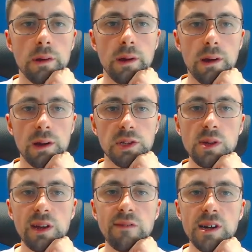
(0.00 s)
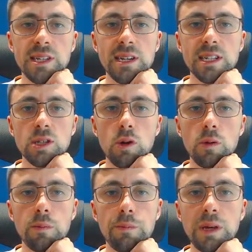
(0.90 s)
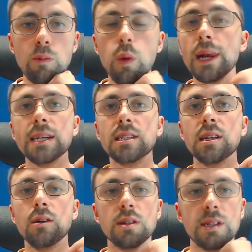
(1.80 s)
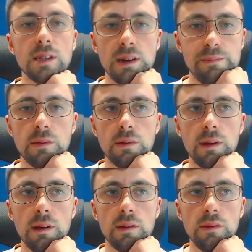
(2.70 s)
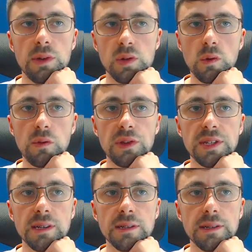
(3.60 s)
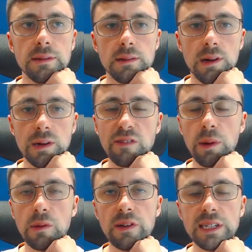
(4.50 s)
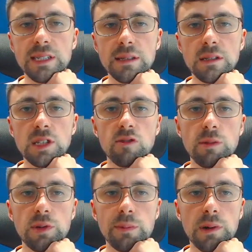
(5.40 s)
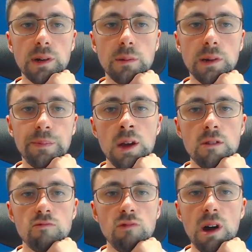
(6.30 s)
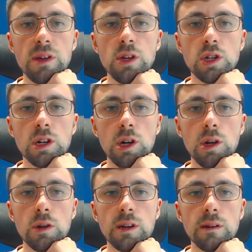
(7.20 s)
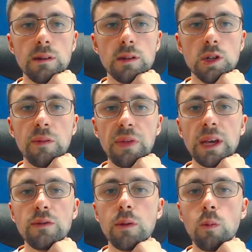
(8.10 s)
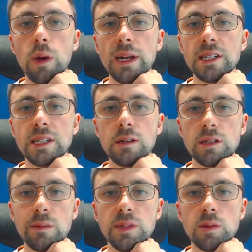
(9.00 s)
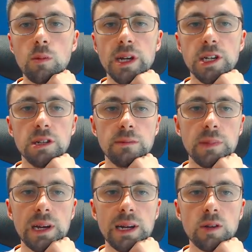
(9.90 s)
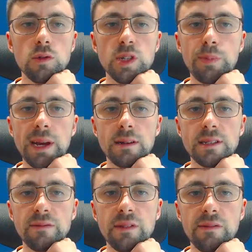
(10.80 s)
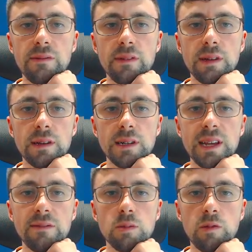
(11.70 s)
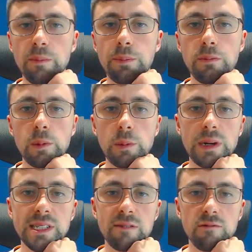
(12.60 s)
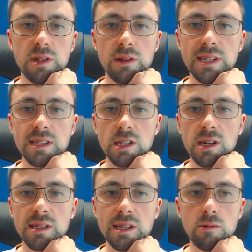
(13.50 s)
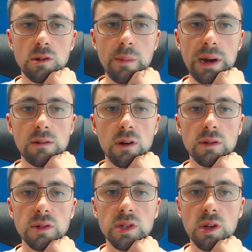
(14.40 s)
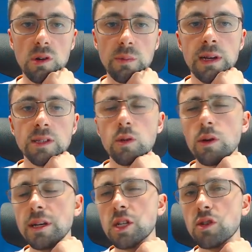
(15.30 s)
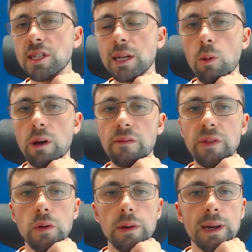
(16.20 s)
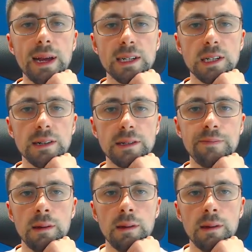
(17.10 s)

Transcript: Uh, so the advice here is not be willing to look dumb, uh, this author says. I'll leave both links in the description, by the way. Rather, you should look you should think of the willingness to look dumb as a wager, and like all speculative and endeavors with probabilistic returns, there's a chance that you will come out on top. Quite an interesting way of viewing it, actually.